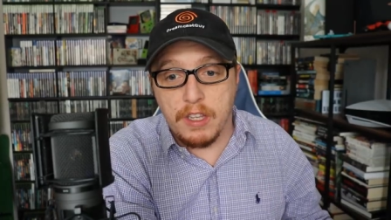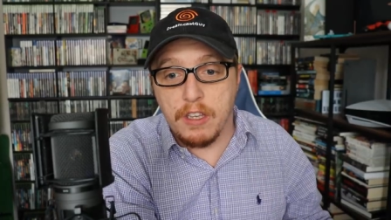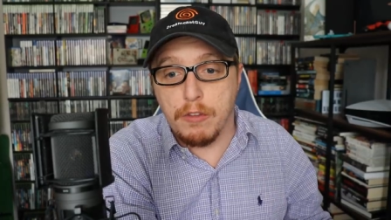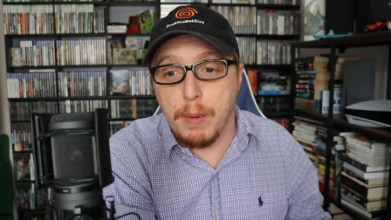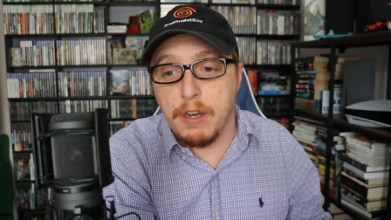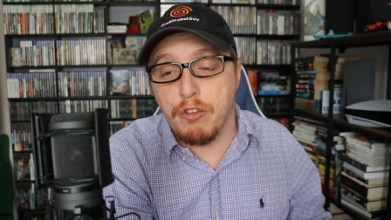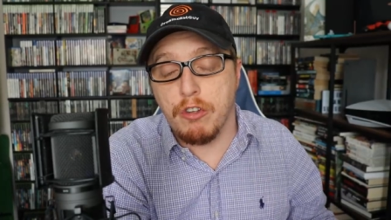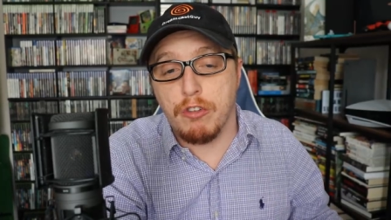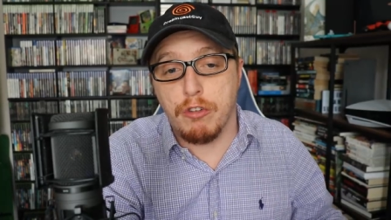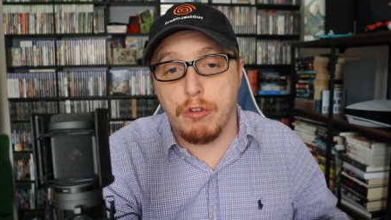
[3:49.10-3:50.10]
I think he's
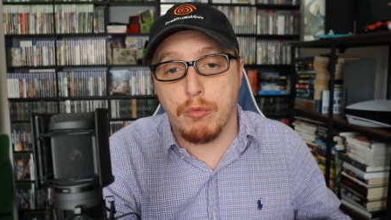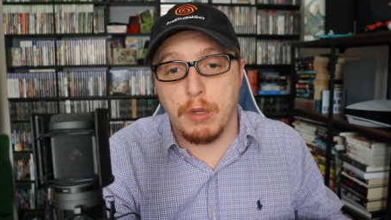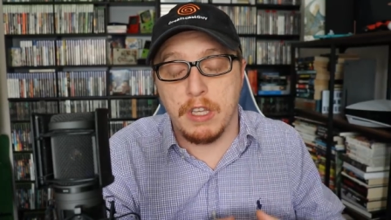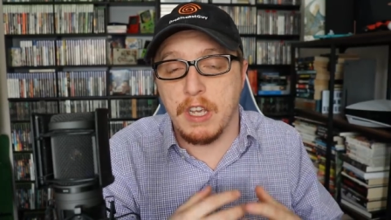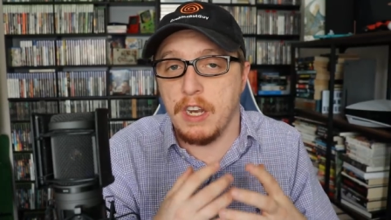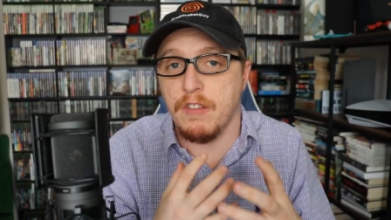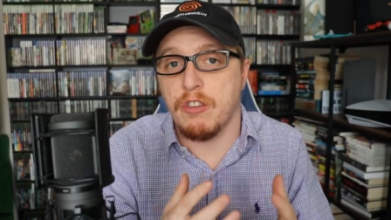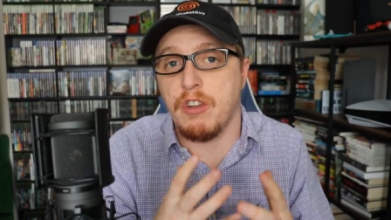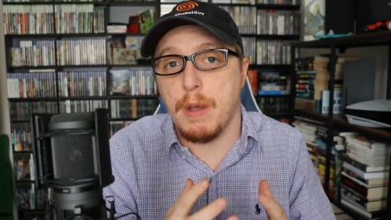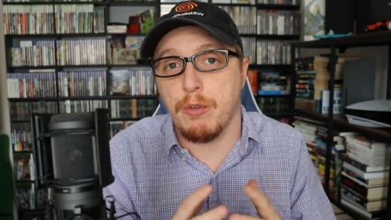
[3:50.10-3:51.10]
managing to really kind of
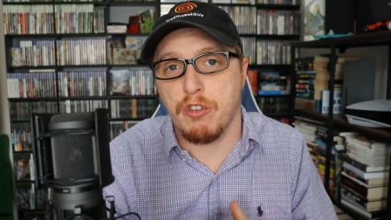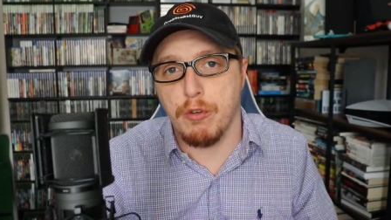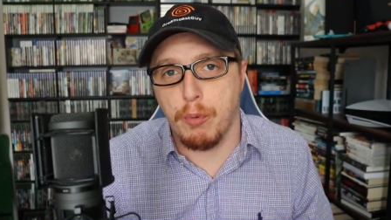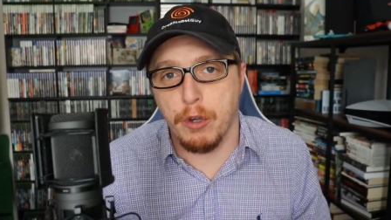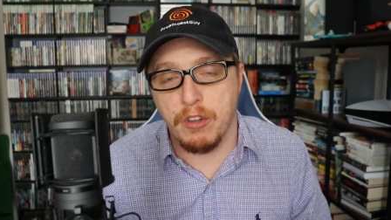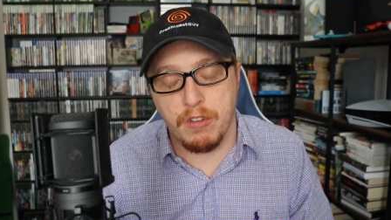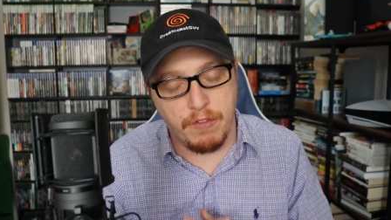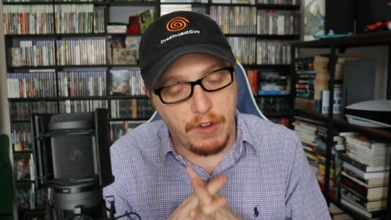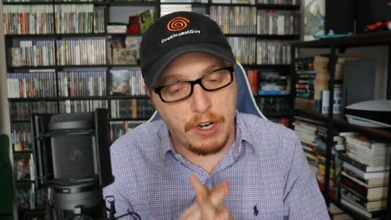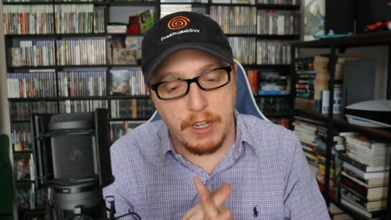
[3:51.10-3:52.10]
establish the point
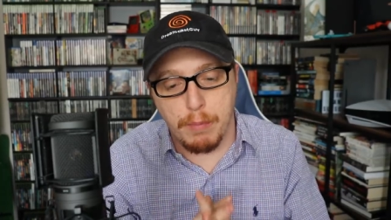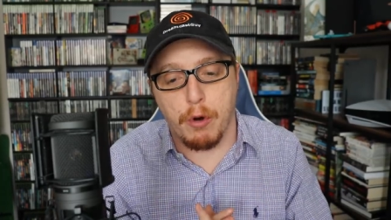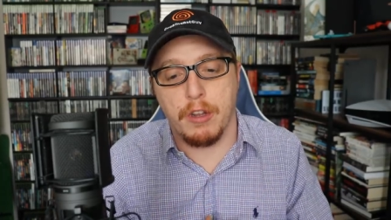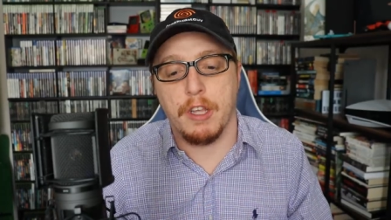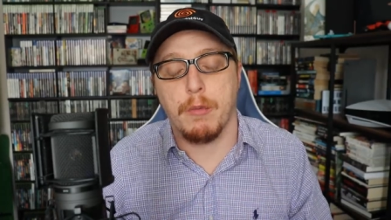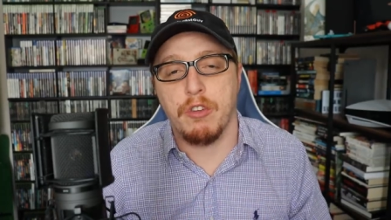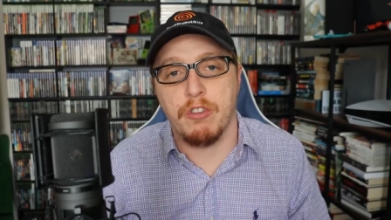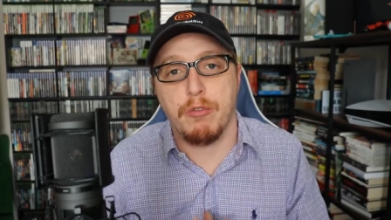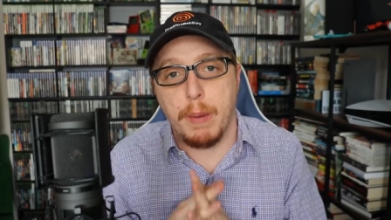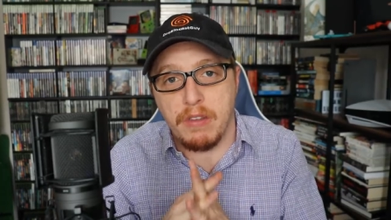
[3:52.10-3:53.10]
very importantly, which
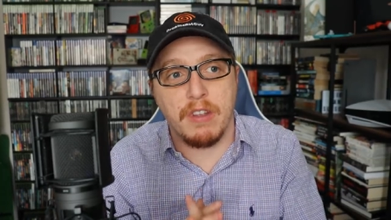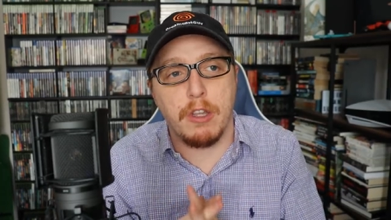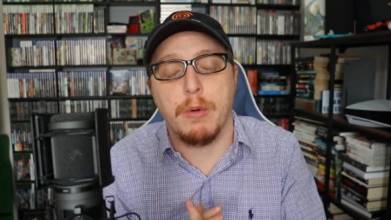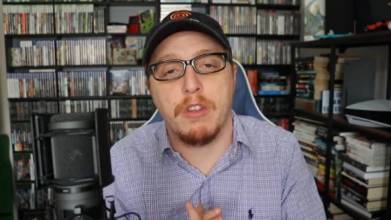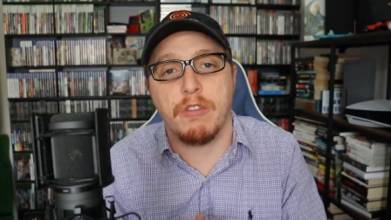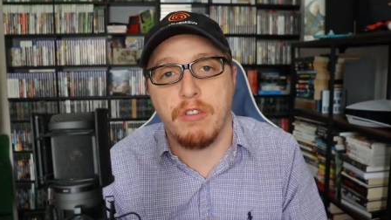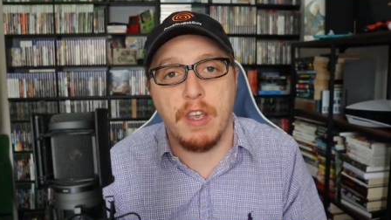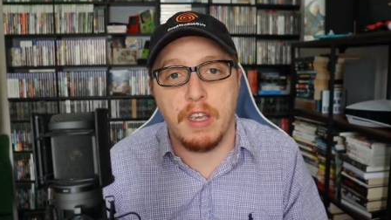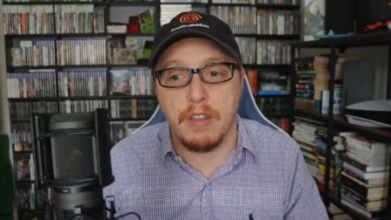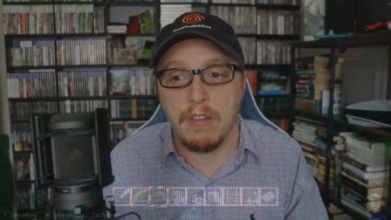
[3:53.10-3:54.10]
is basically what they're saying